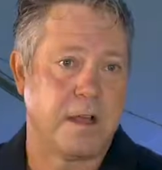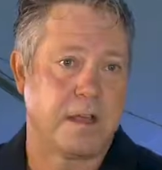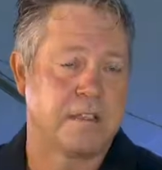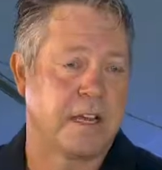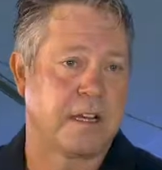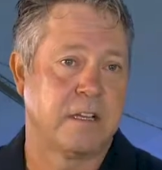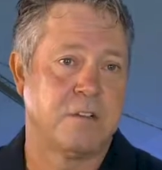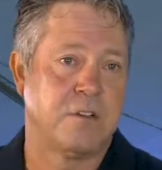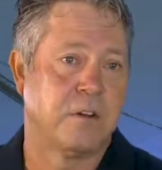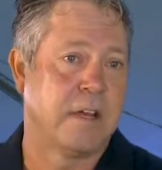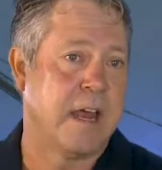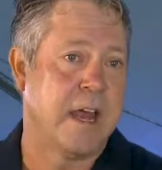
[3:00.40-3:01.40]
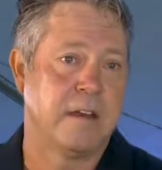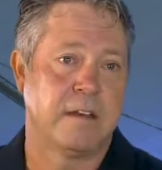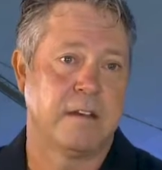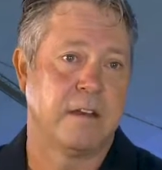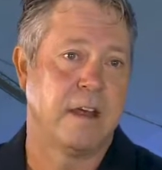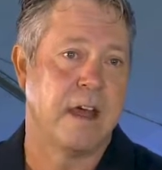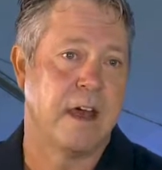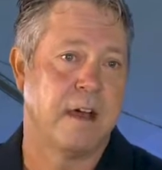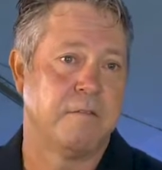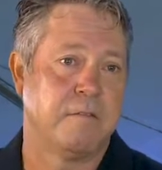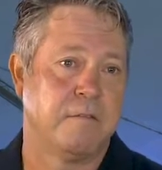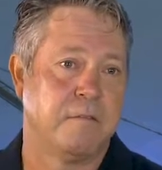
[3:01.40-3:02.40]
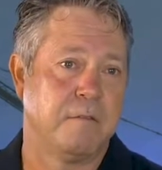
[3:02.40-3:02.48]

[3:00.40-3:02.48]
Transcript: Exactly, John. And uh,